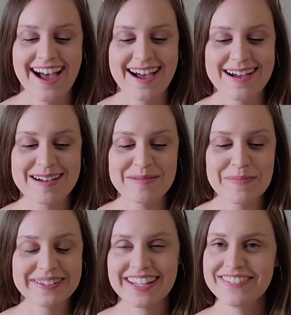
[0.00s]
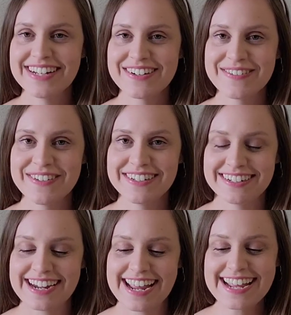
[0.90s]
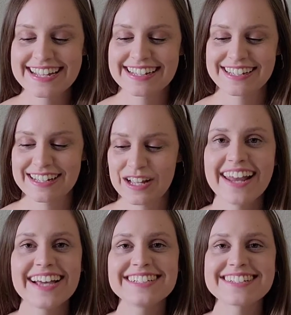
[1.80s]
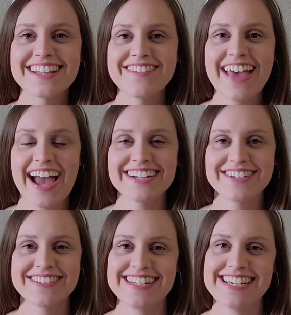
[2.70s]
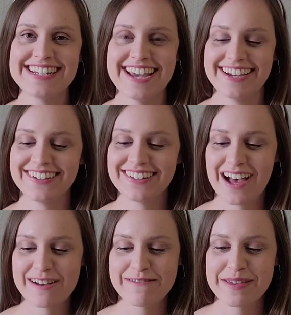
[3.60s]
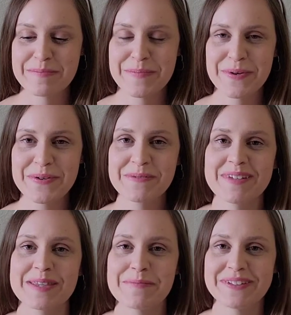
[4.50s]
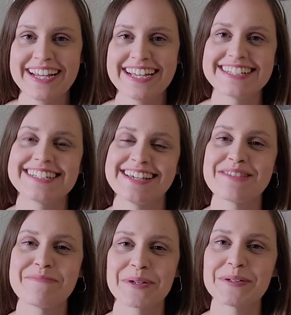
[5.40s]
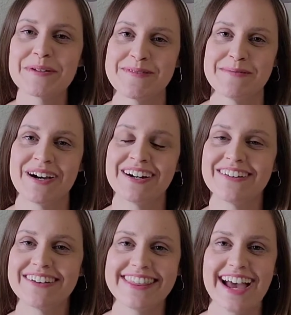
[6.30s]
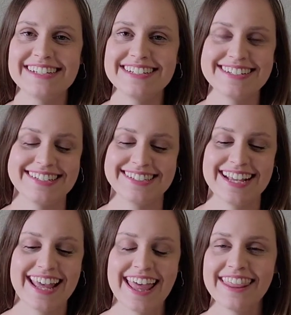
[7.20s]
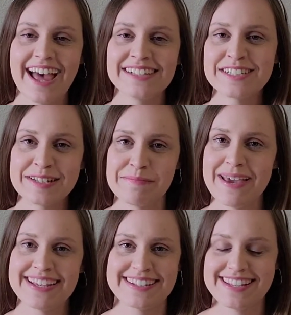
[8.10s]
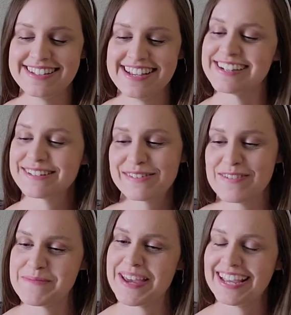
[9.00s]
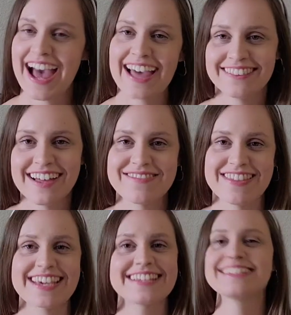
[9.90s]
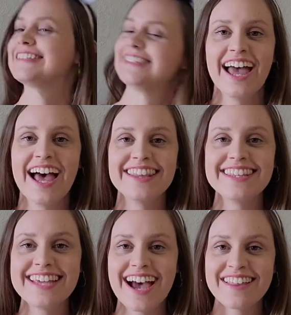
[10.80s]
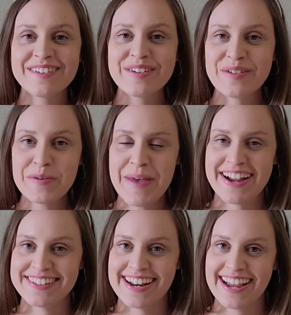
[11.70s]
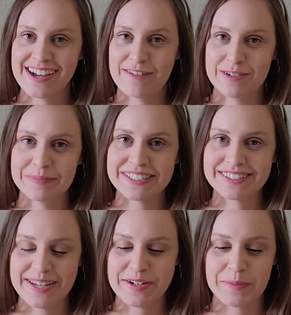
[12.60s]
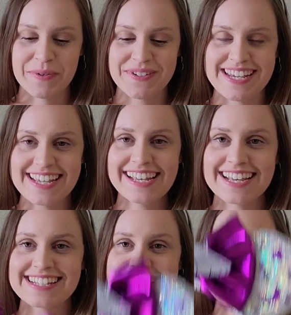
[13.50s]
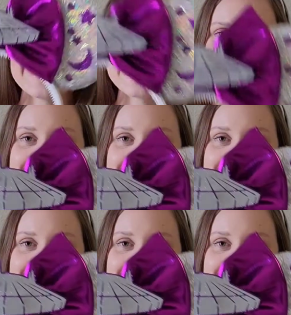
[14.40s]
But let me know if you agree. And I just love the extra detail of the boot with the plant in the middle of the bow. That just makes these ears for me. I love these. And then the other new pair that I got from Little Ears Boutique is these